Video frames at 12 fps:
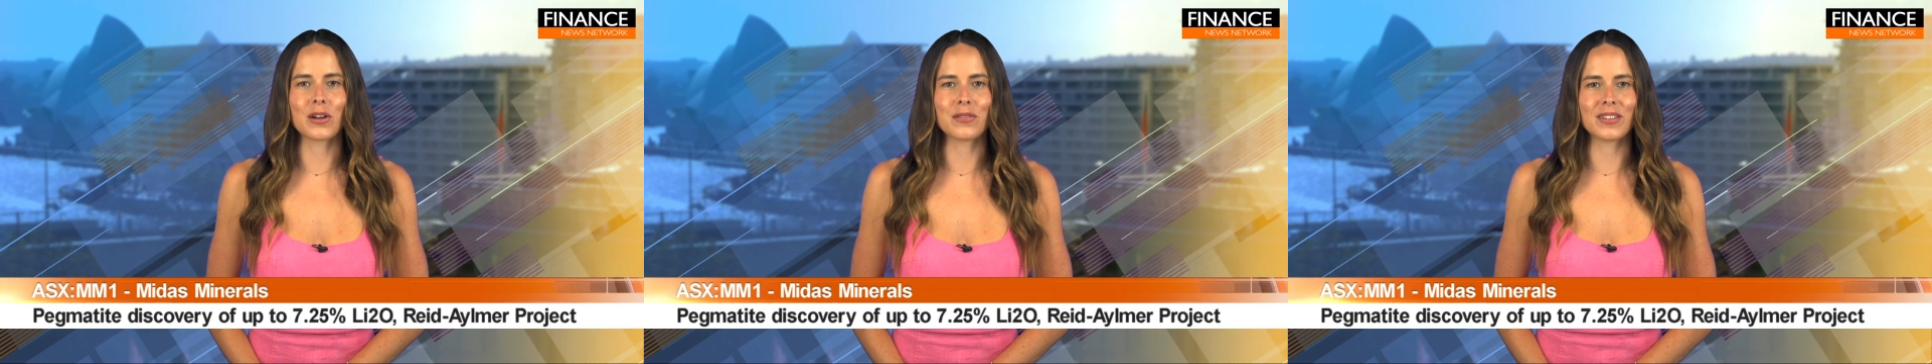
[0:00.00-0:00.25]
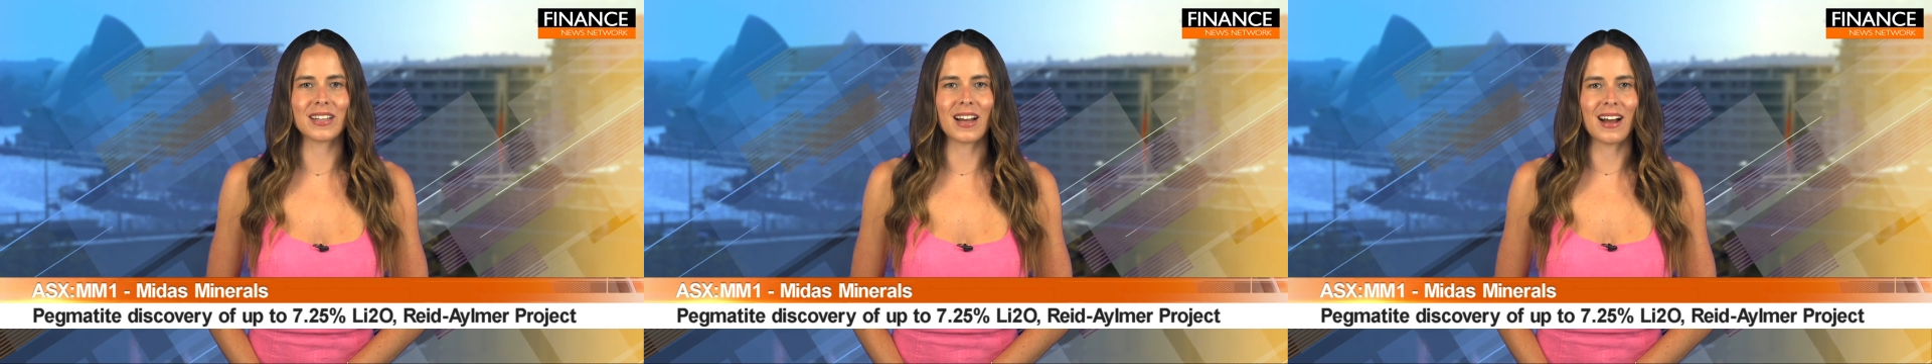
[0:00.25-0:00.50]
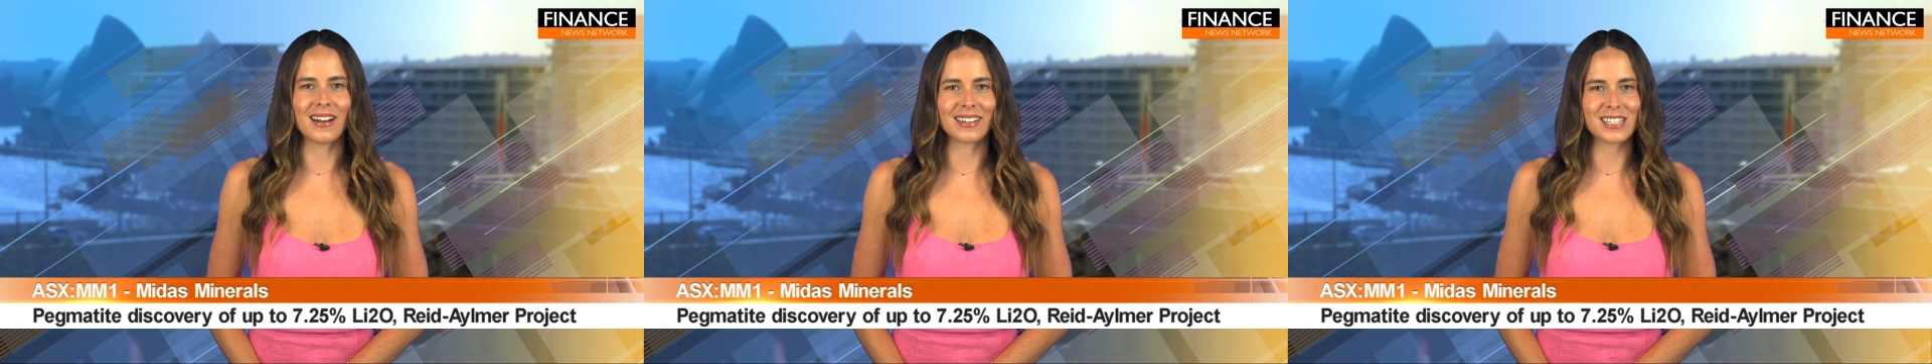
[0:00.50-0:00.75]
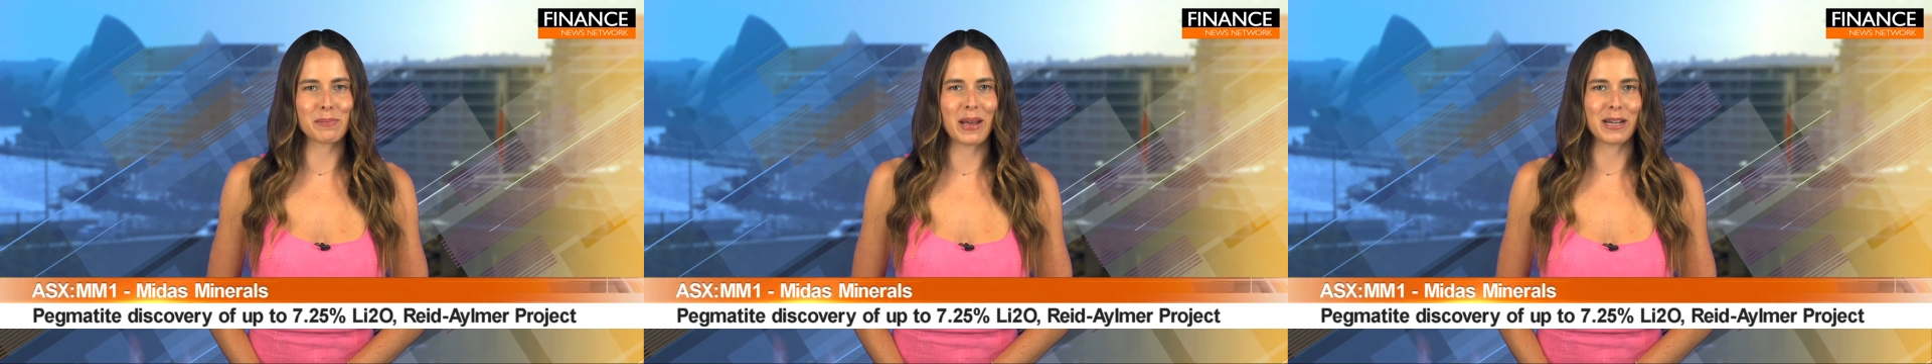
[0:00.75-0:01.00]
over the
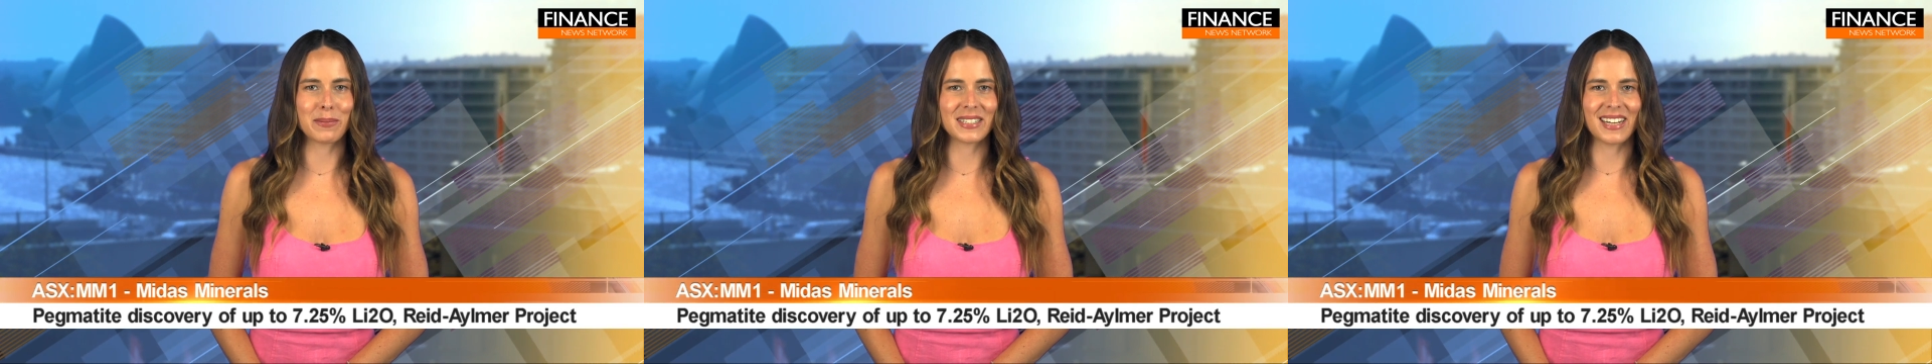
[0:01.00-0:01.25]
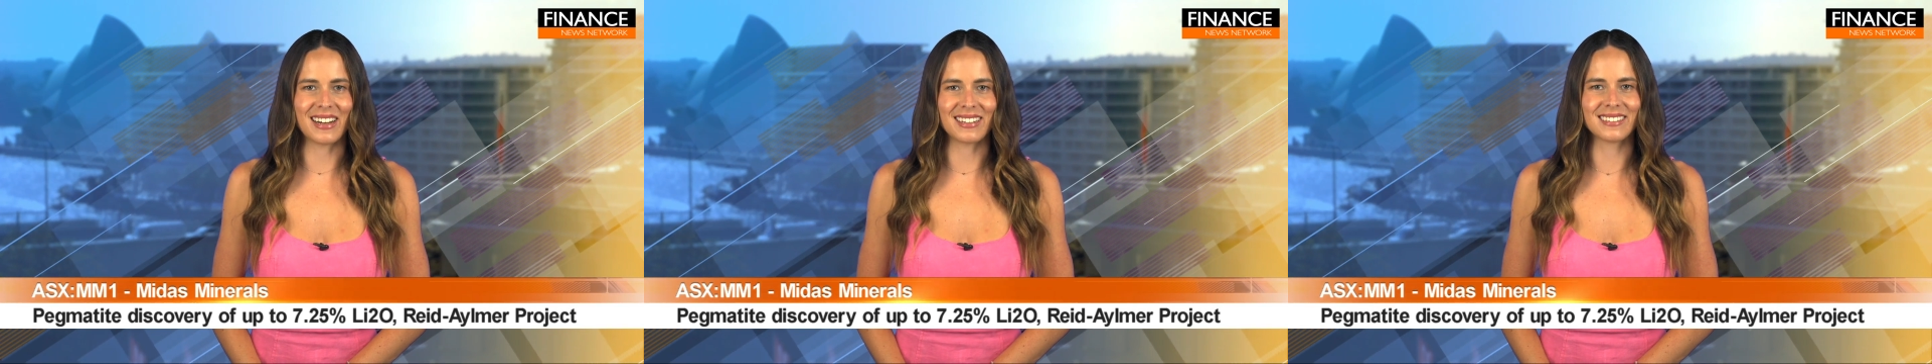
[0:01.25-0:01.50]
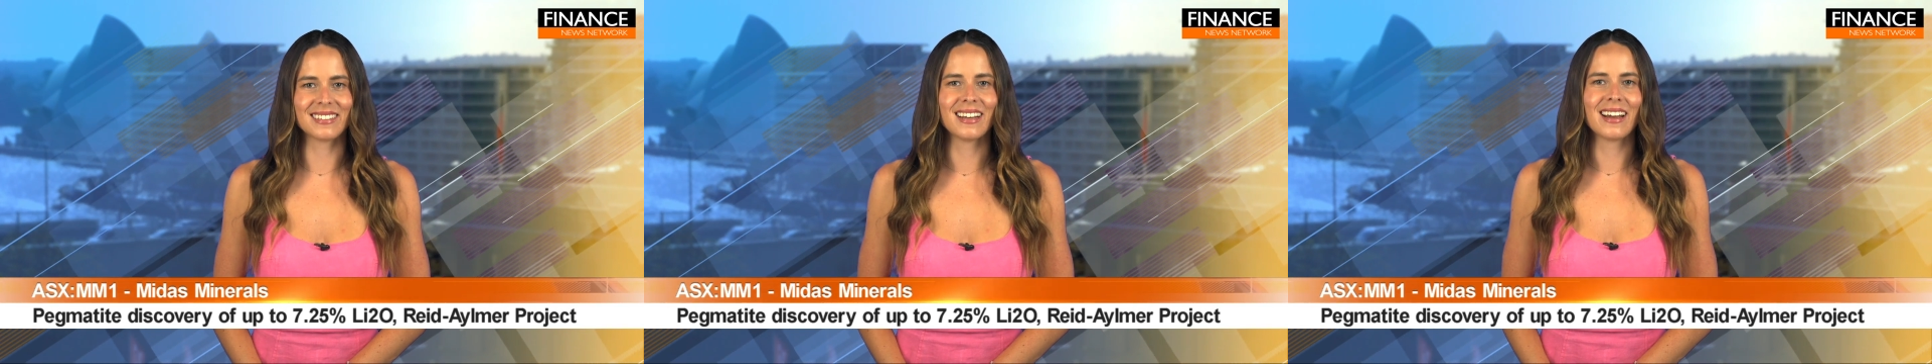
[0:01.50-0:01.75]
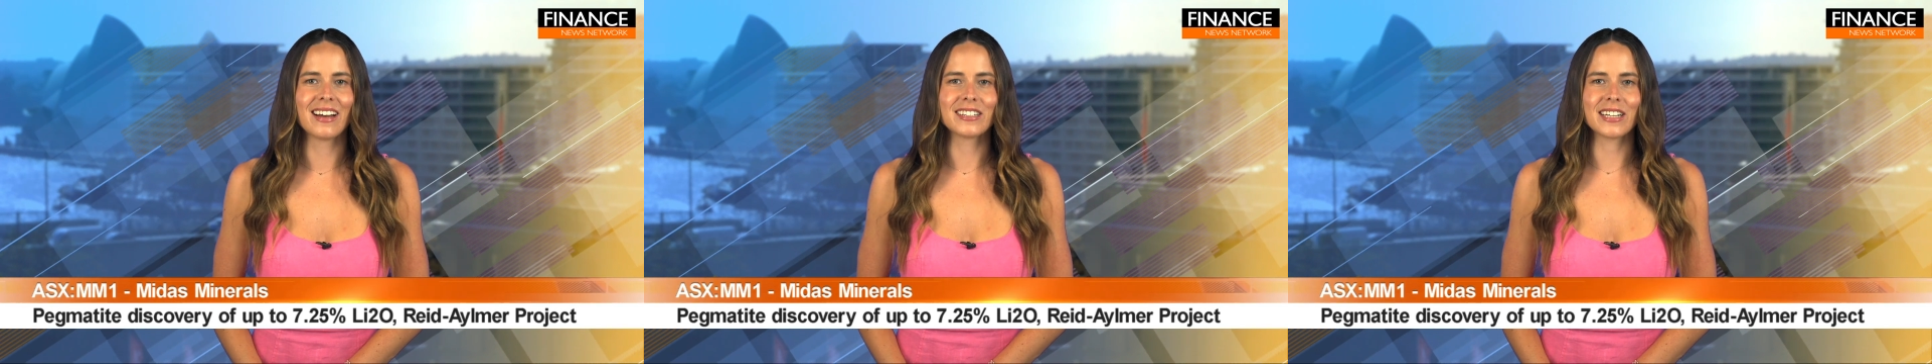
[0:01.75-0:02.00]
Argus pegmatite.
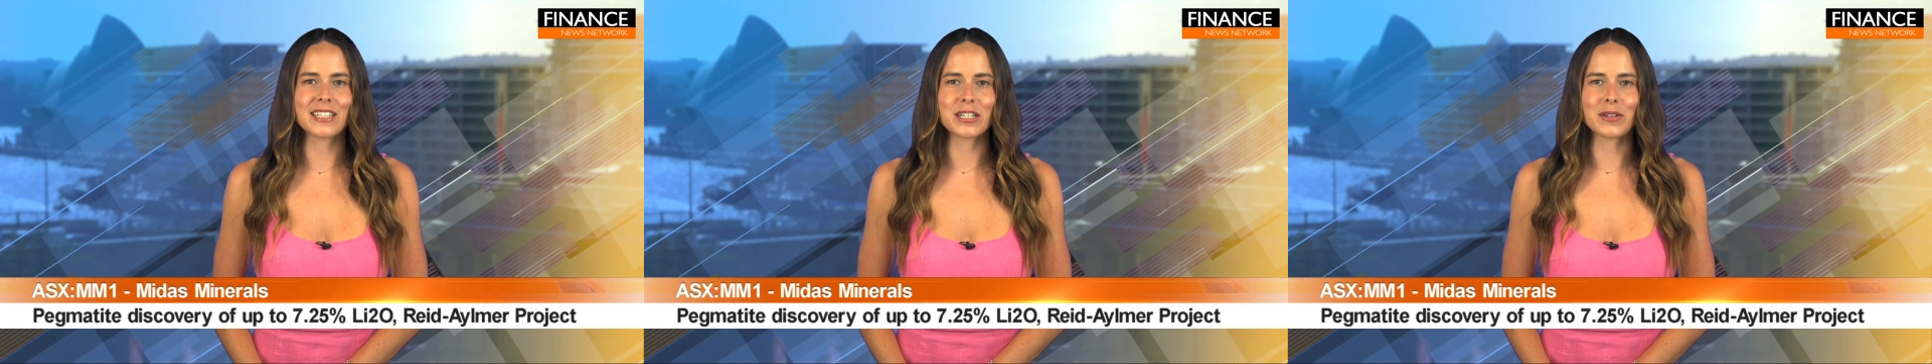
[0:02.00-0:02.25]
Shares are